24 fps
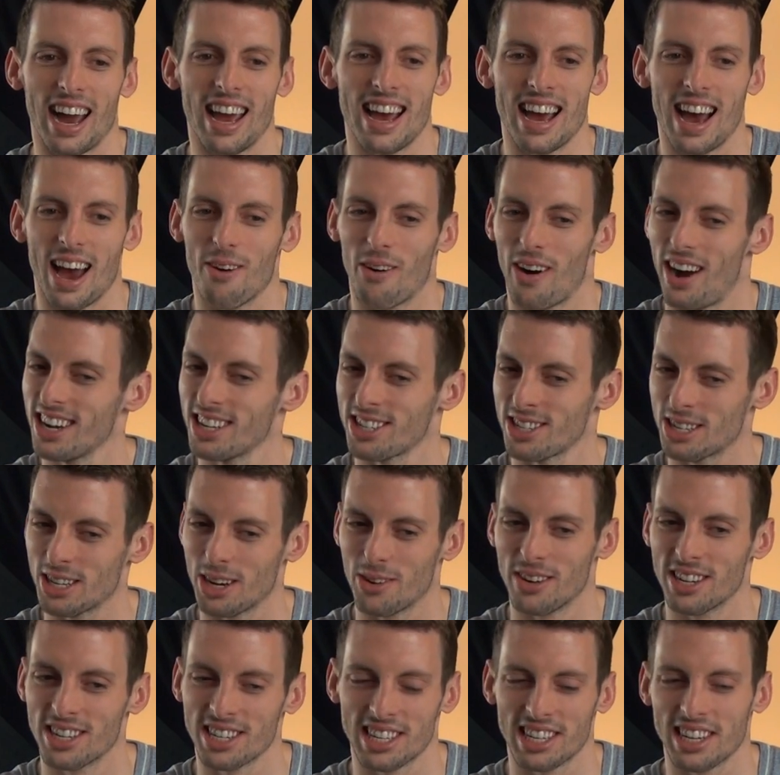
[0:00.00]
I watch so
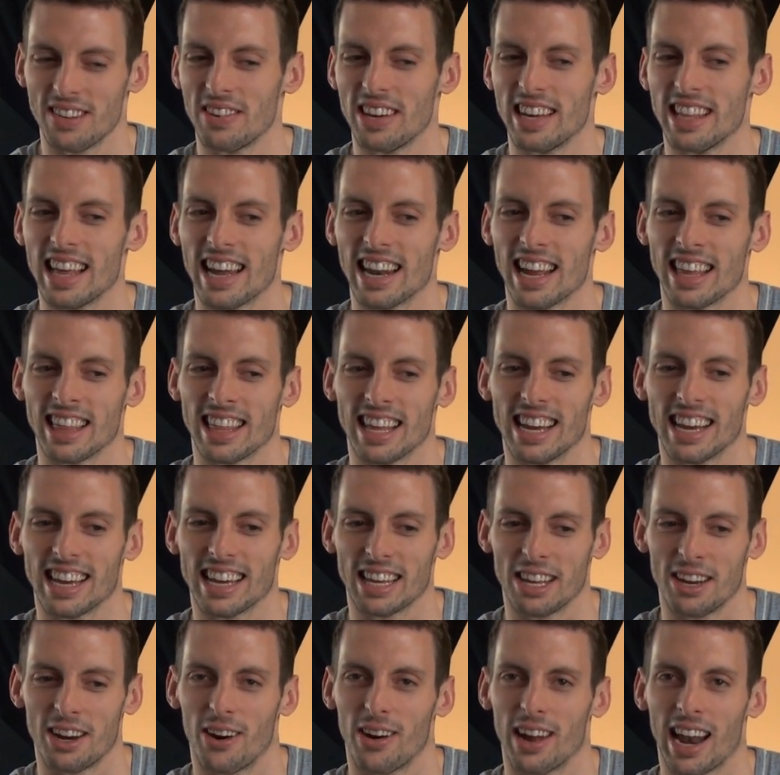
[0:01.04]
much TV that I think,
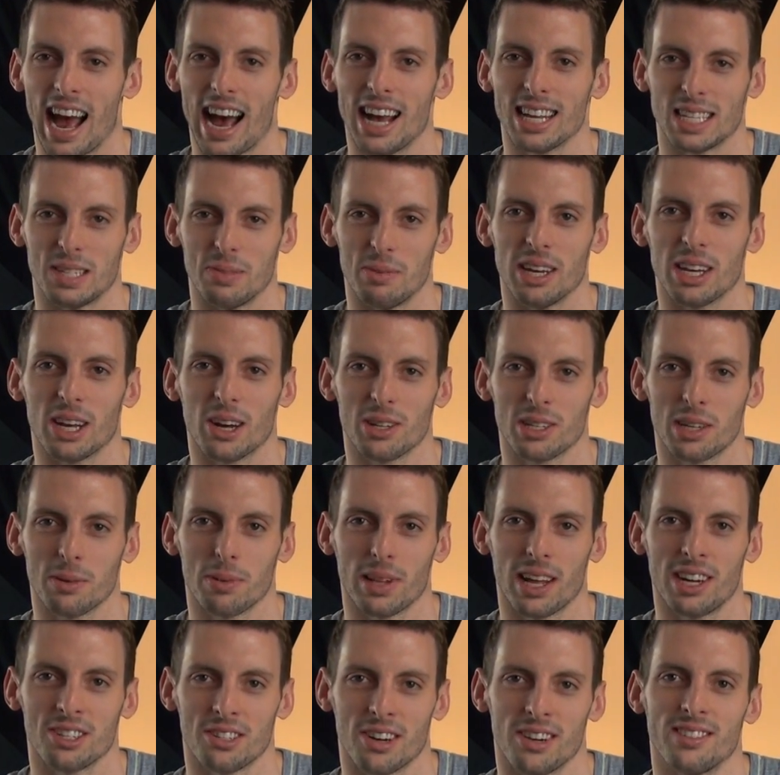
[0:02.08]
you know, it has to be a guilty
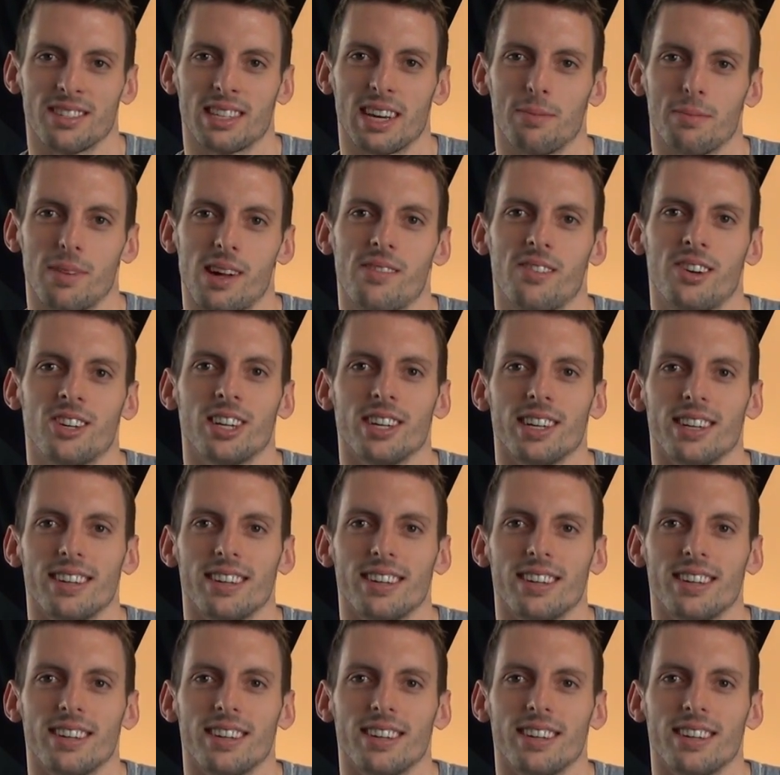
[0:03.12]
pleasure on some level.